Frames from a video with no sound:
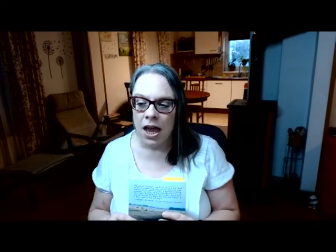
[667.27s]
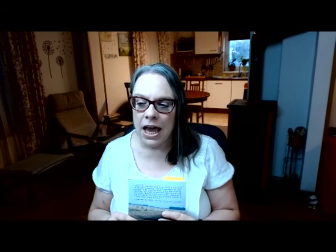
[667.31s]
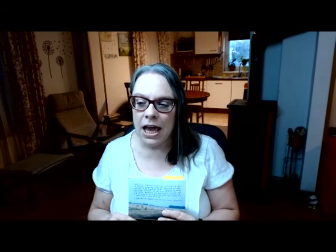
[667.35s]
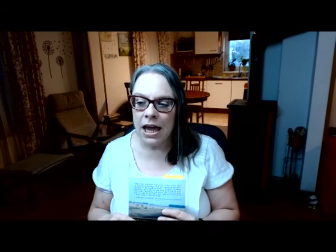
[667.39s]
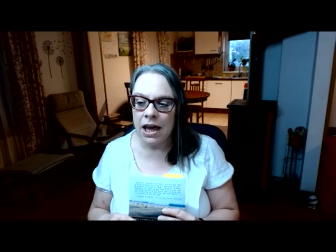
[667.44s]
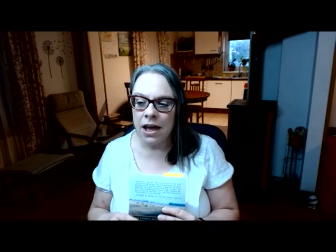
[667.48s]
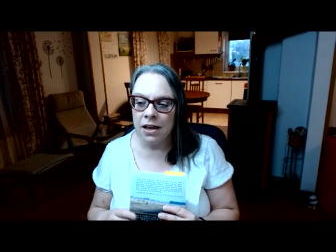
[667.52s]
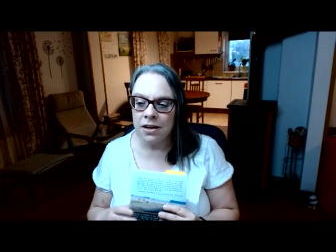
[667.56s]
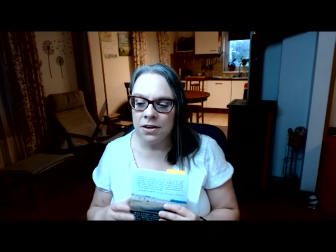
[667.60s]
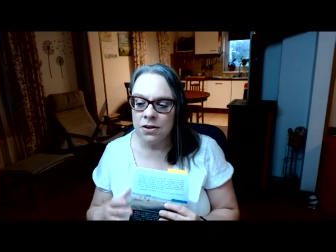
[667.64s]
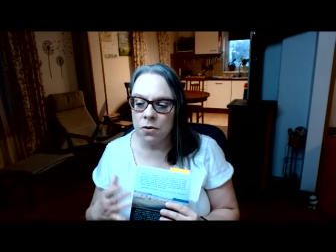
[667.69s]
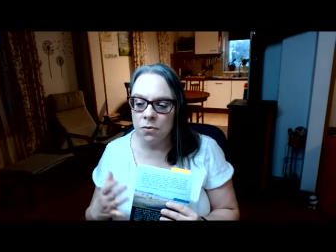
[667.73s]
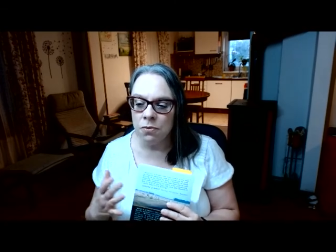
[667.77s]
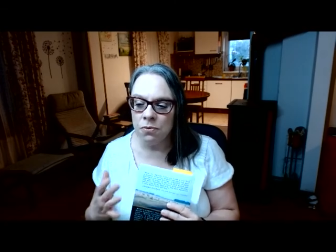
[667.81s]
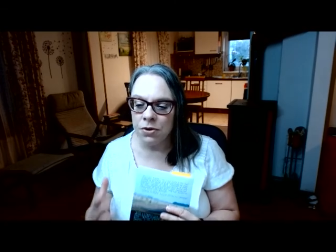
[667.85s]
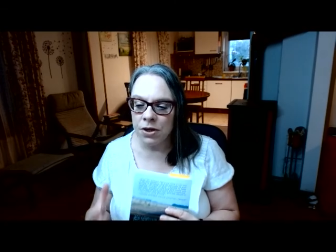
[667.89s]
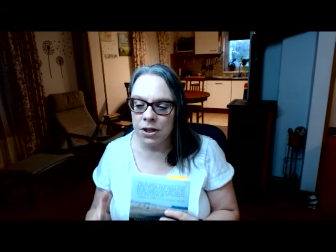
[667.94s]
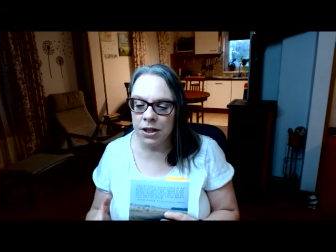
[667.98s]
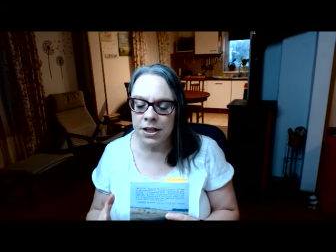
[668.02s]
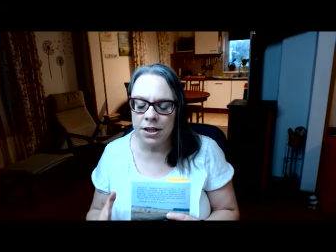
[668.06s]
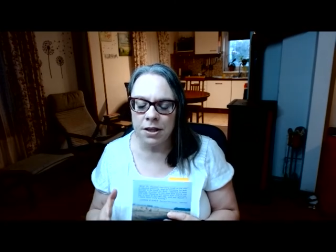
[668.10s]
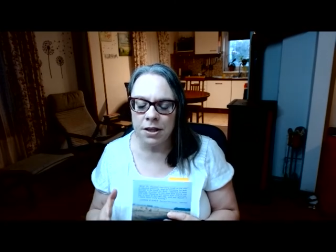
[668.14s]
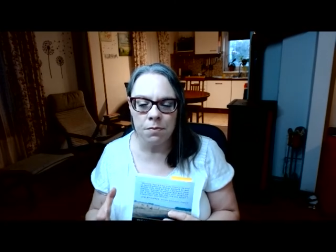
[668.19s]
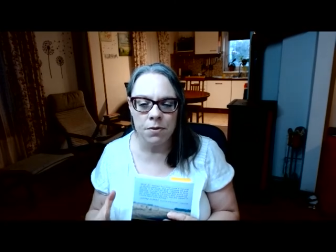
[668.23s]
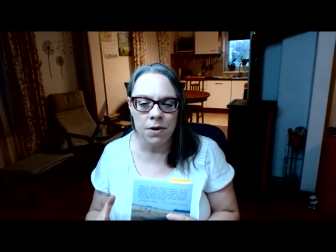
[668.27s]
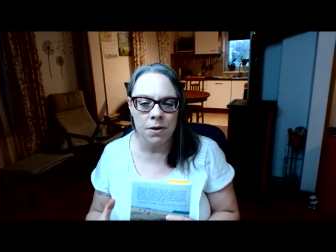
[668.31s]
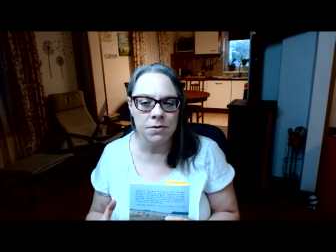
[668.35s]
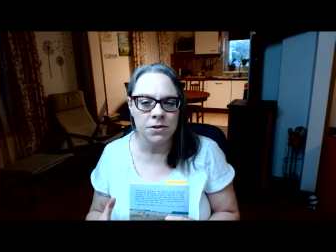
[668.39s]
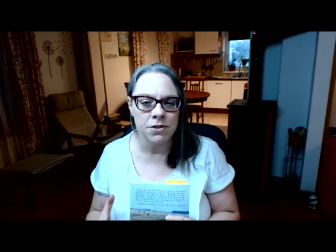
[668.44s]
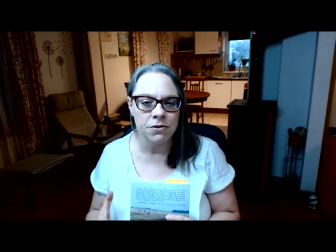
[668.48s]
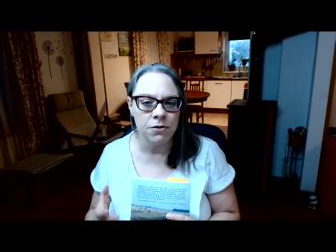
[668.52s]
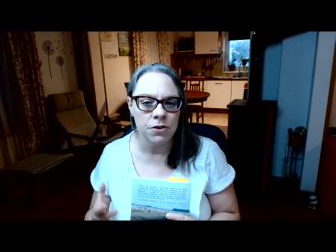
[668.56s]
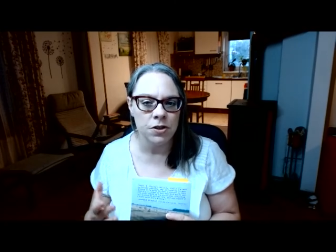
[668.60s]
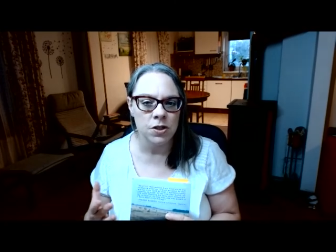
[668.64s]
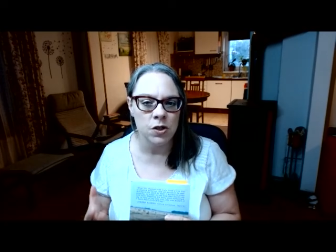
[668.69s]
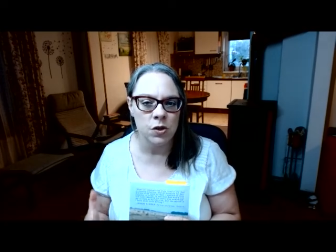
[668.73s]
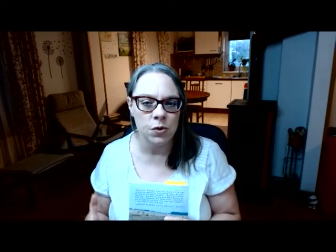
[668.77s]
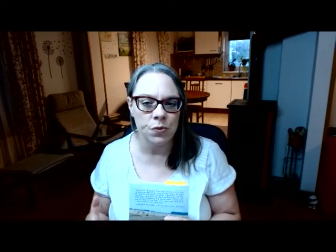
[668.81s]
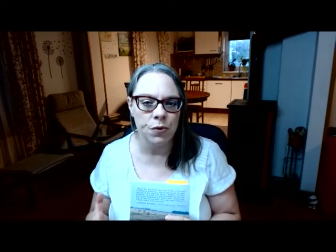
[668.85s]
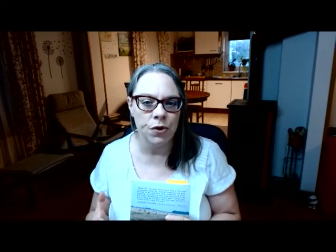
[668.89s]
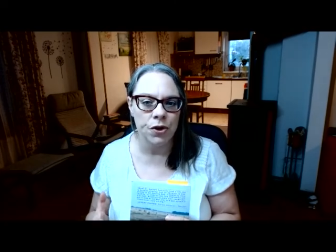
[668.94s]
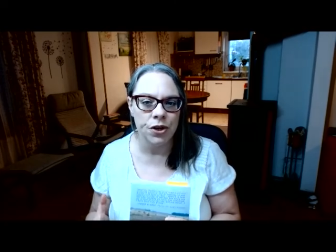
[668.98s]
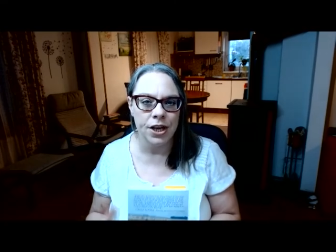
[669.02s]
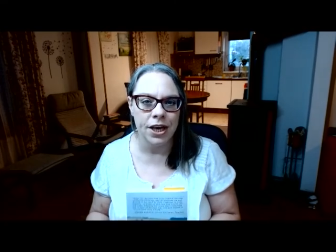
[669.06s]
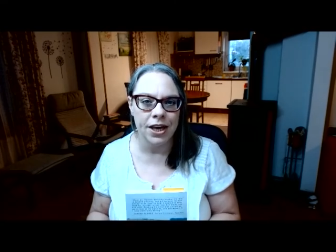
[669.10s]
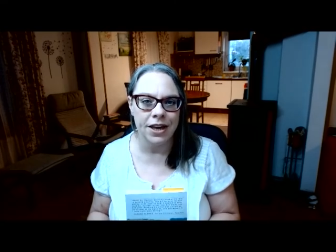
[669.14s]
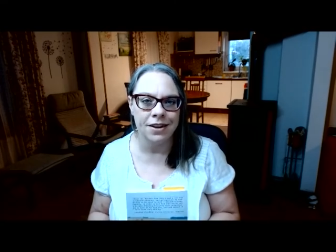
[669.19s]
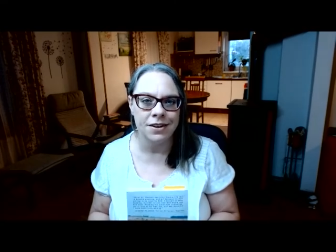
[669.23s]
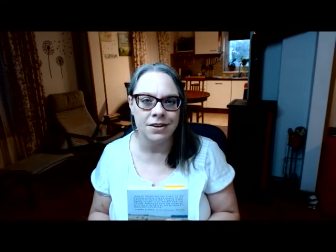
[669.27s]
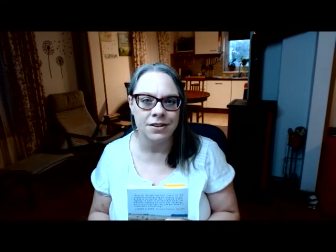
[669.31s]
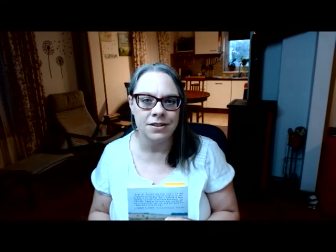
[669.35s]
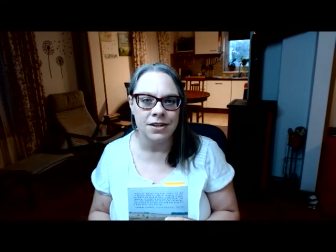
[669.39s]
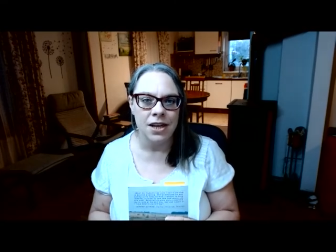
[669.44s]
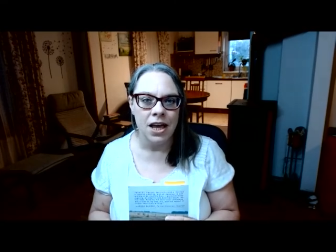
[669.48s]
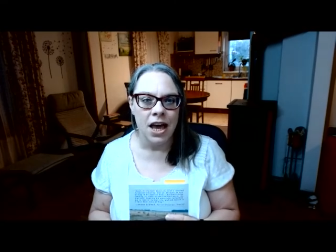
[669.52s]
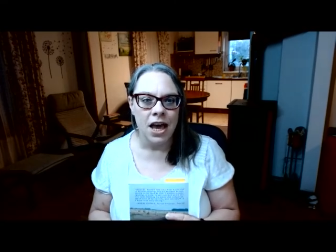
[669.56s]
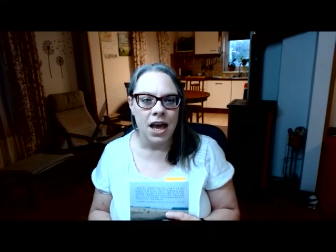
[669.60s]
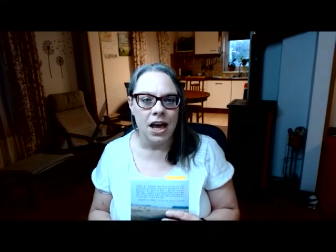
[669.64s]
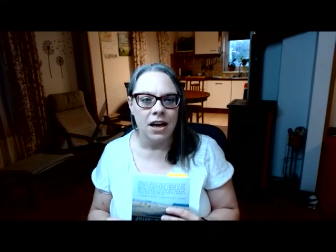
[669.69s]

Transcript: And really, the premise for this book is